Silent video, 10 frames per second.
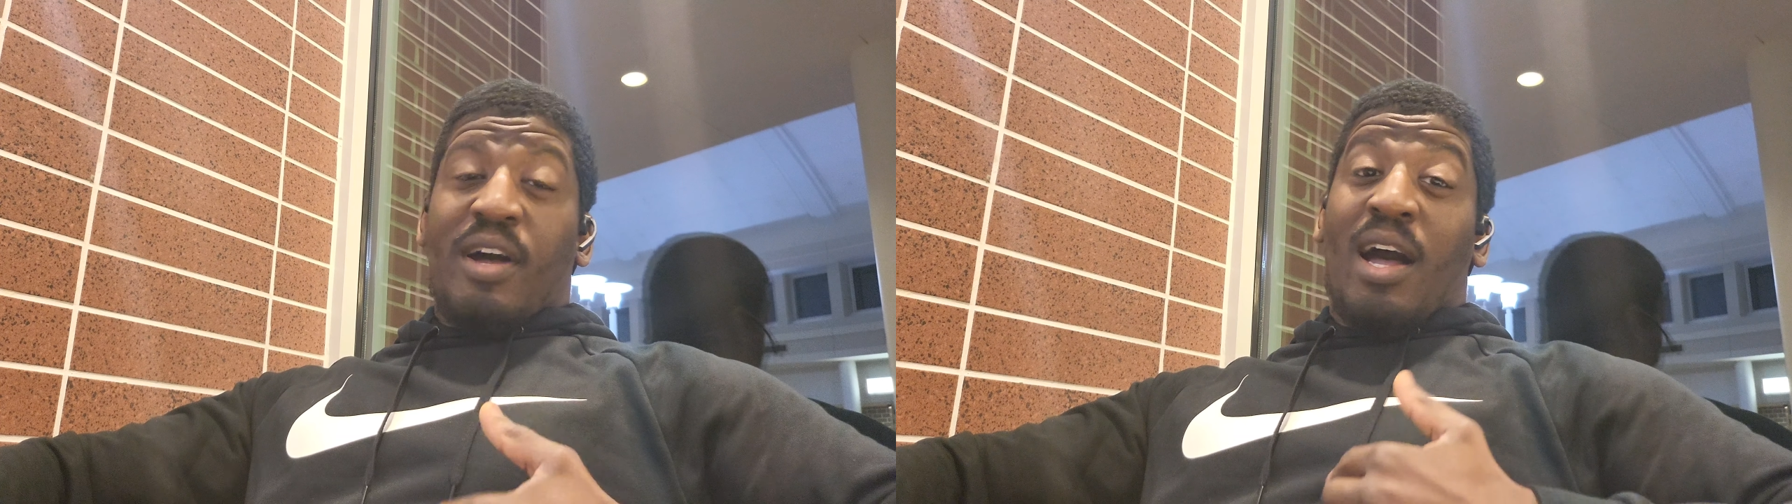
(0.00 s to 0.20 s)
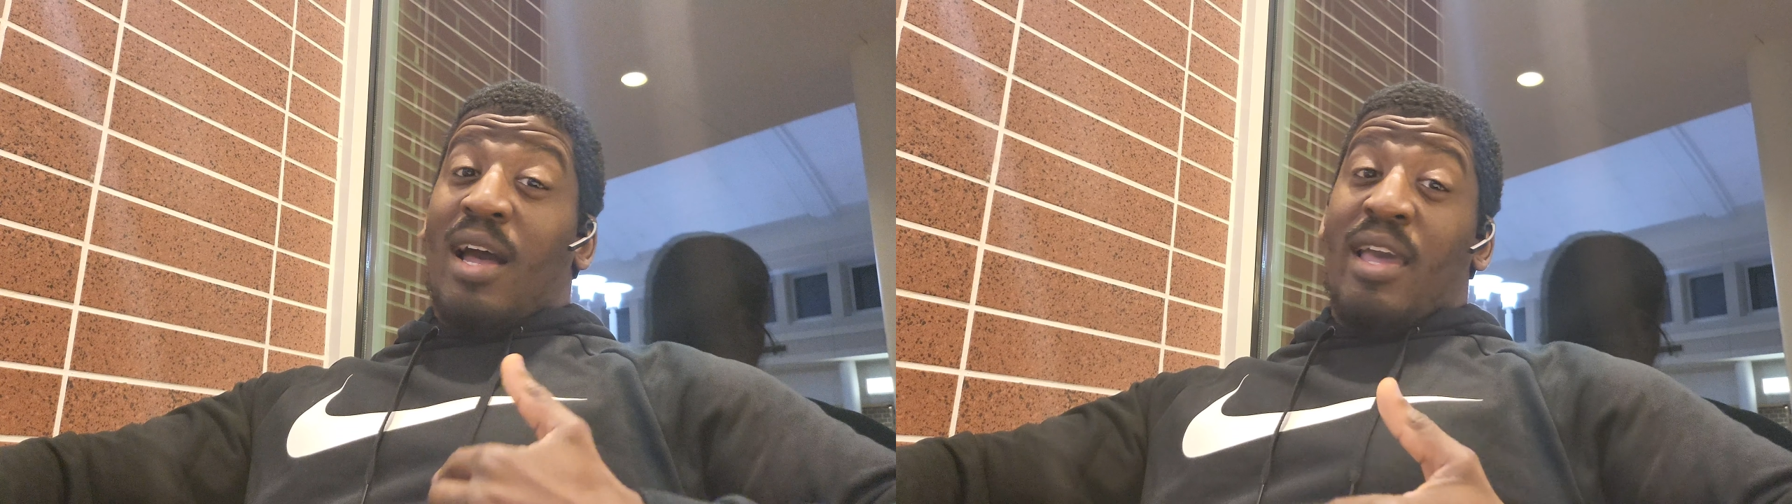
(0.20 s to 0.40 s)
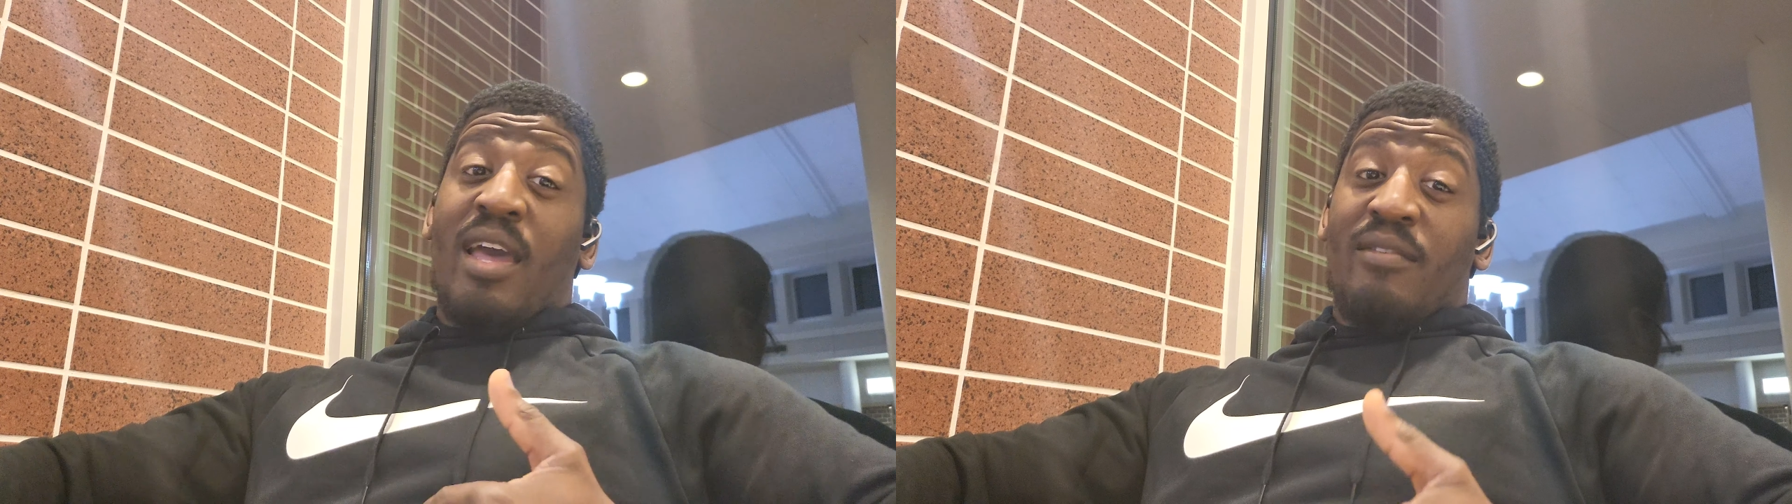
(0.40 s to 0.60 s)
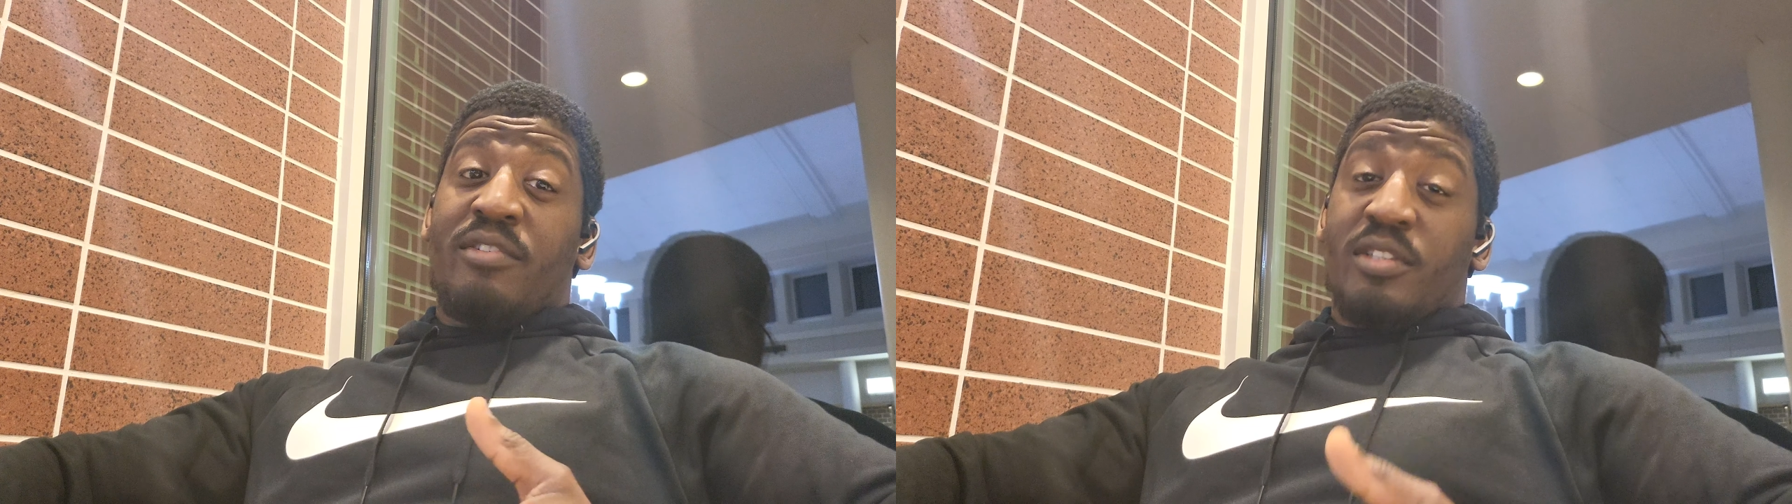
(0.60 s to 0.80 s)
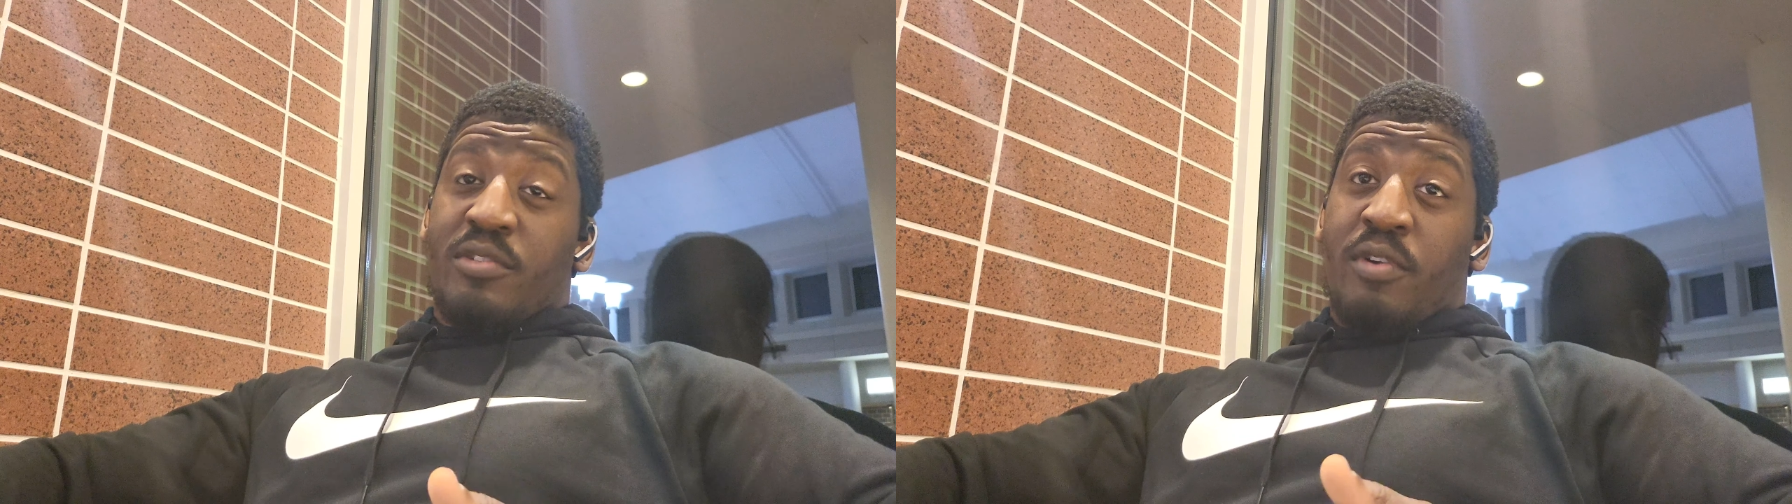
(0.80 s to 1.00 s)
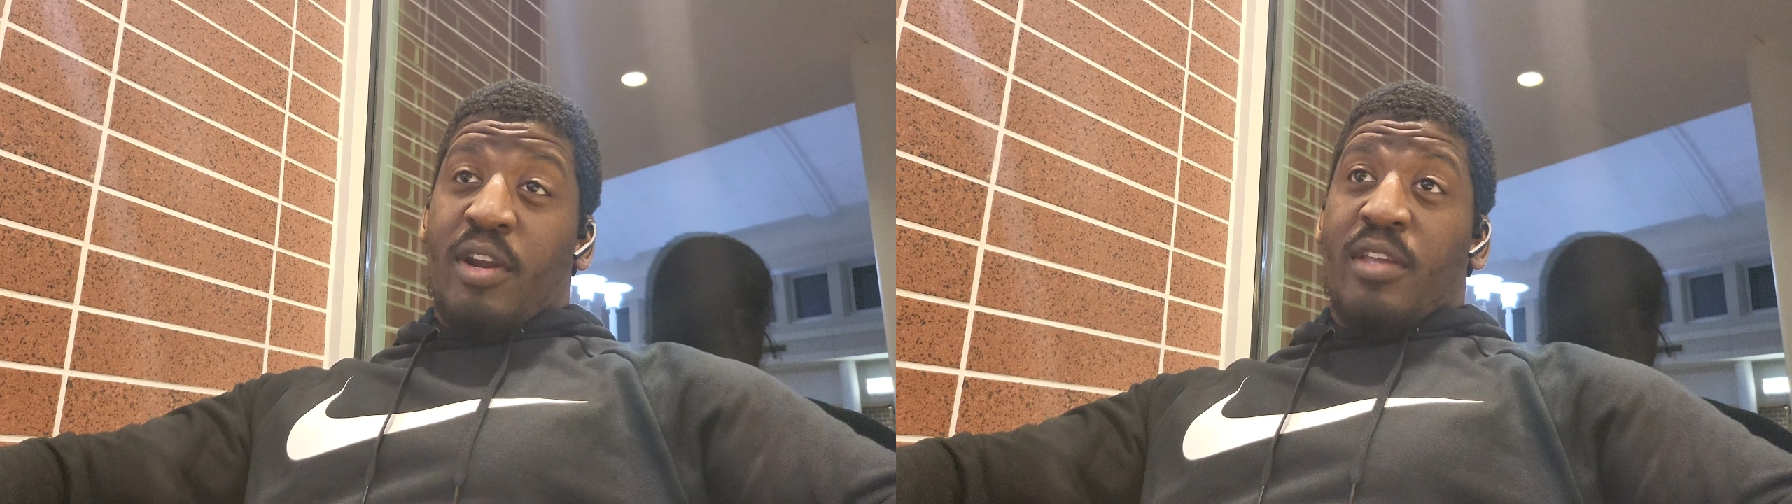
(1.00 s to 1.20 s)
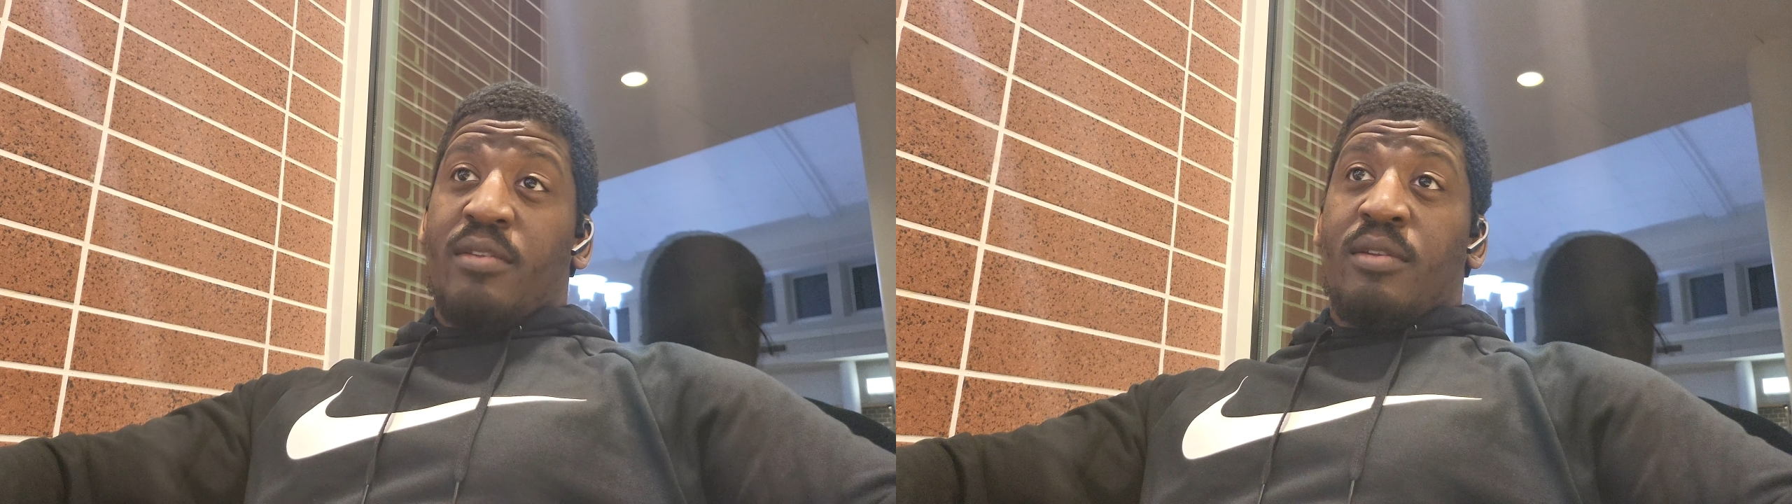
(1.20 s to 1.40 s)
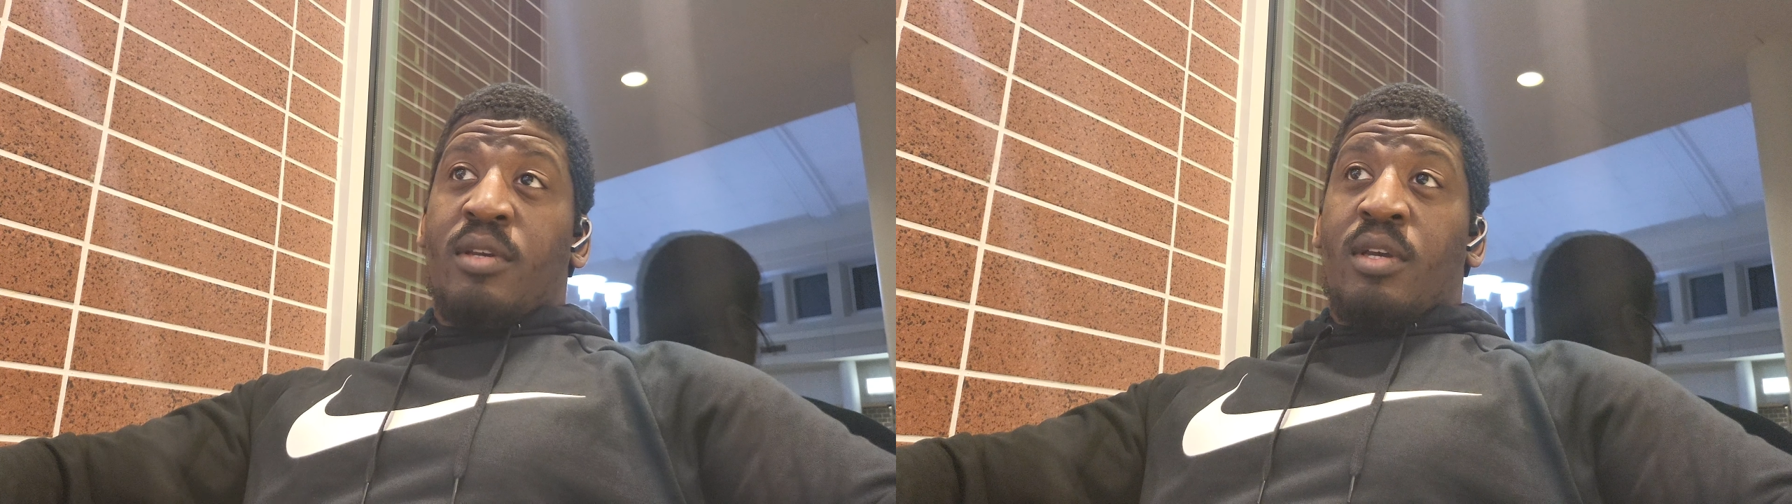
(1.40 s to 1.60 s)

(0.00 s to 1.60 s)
I have good credit.